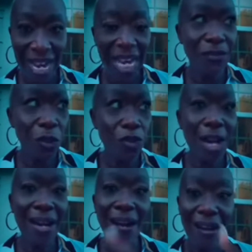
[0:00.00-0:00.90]
If you
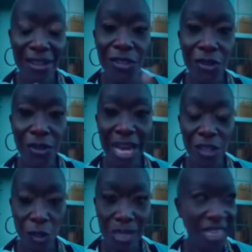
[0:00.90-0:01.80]
try to undo that choice,